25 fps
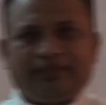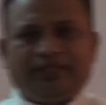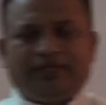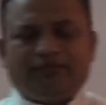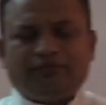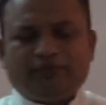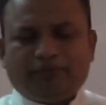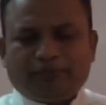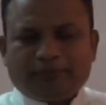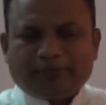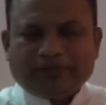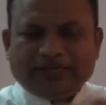
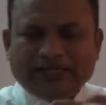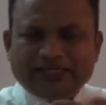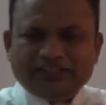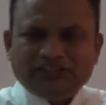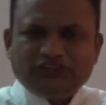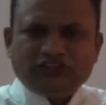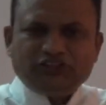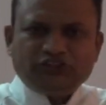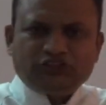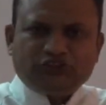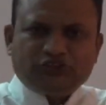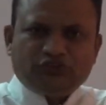If the
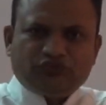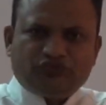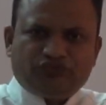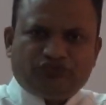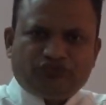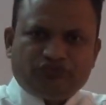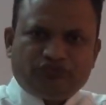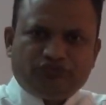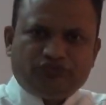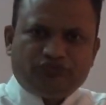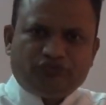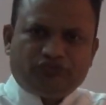prices of
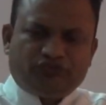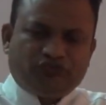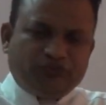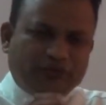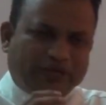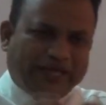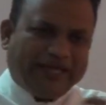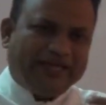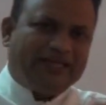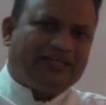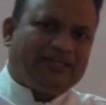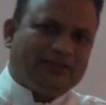
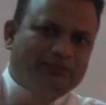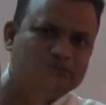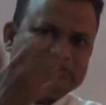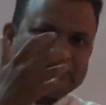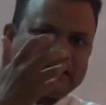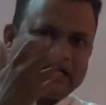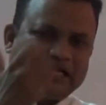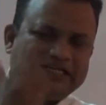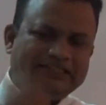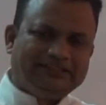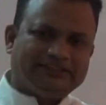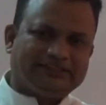food items
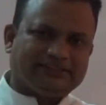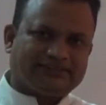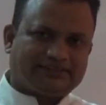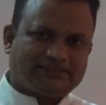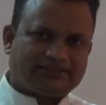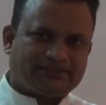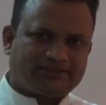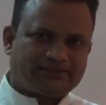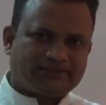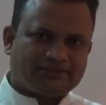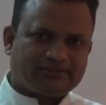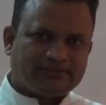
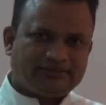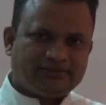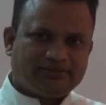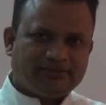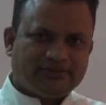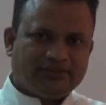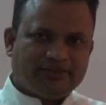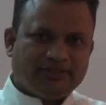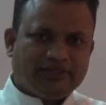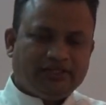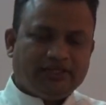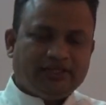rises,
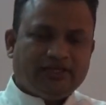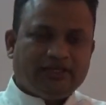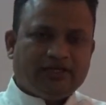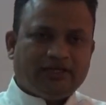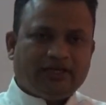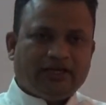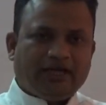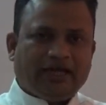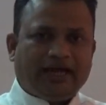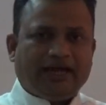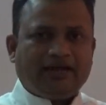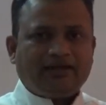
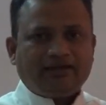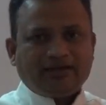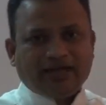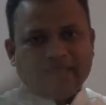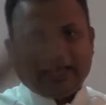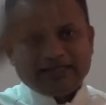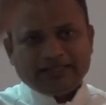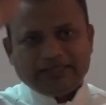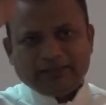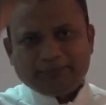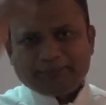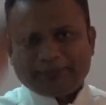at a
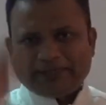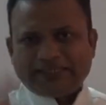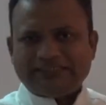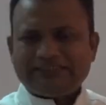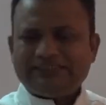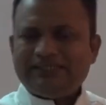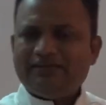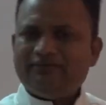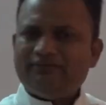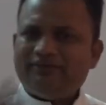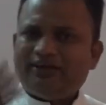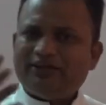higher
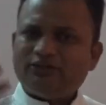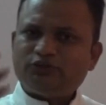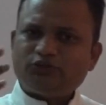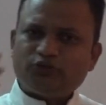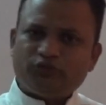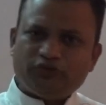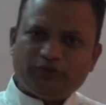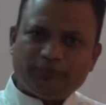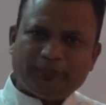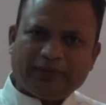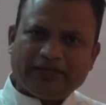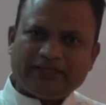price level also
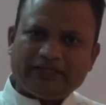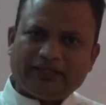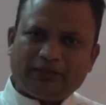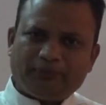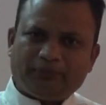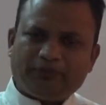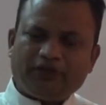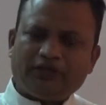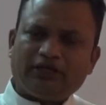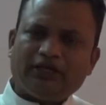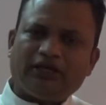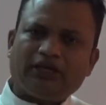we buy
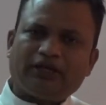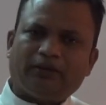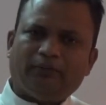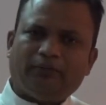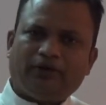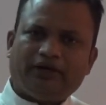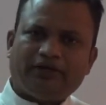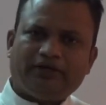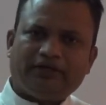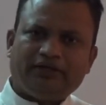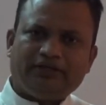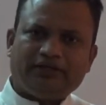that particular
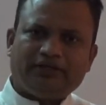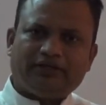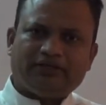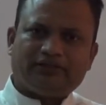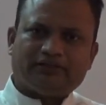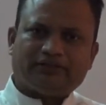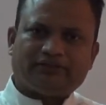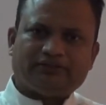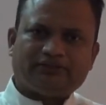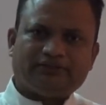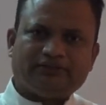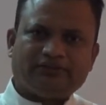
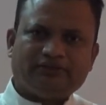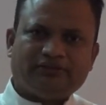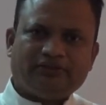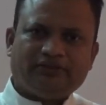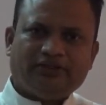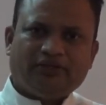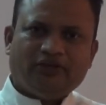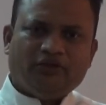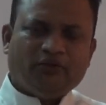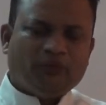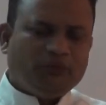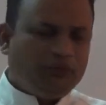commodity.
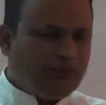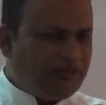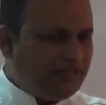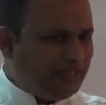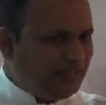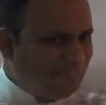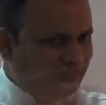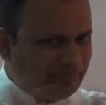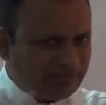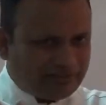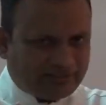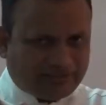We
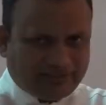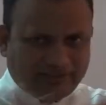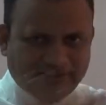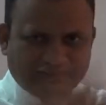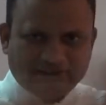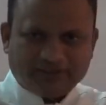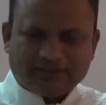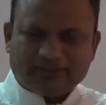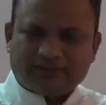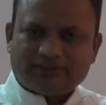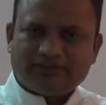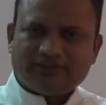never
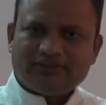think